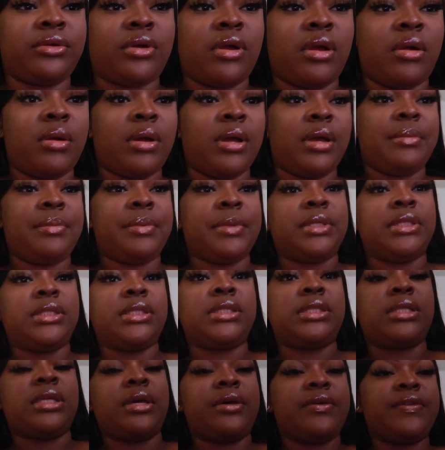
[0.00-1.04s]
grow up and
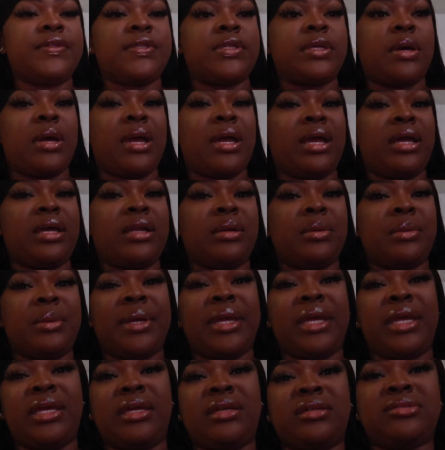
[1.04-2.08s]
stuff. So I gotta
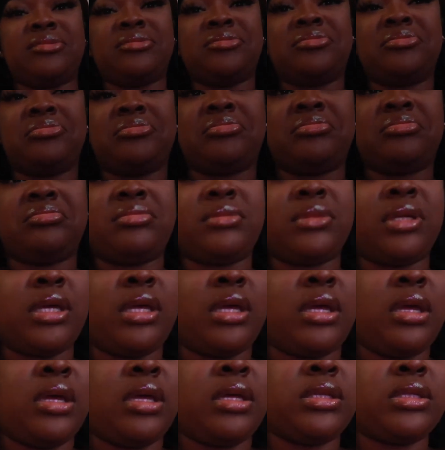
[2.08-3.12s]
wait.
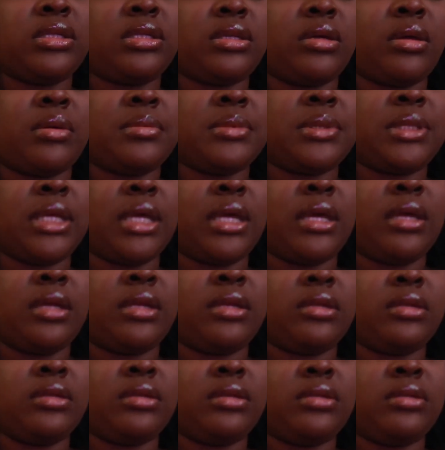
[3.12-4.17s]
So I'm
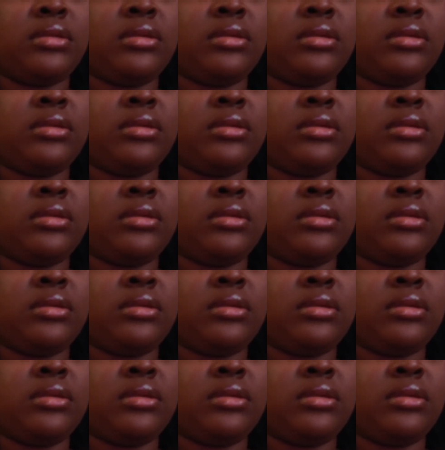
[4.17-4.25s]
sad.